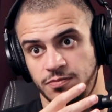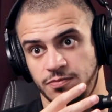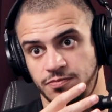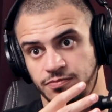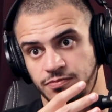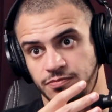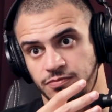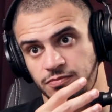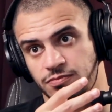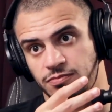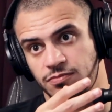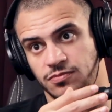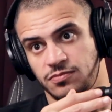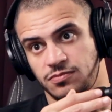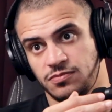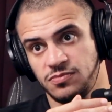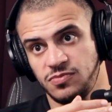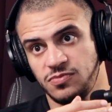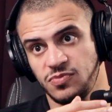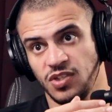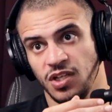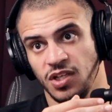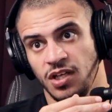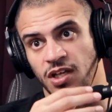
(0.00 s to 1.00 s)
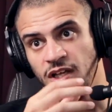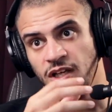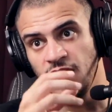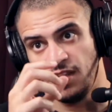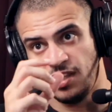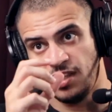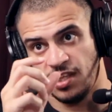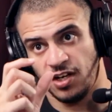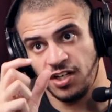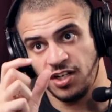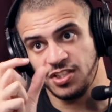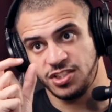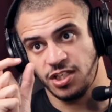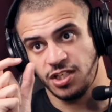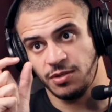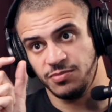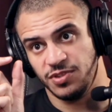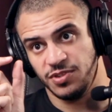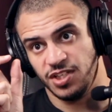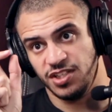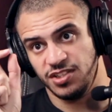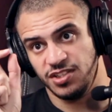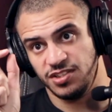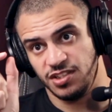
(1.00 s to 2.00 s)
There are some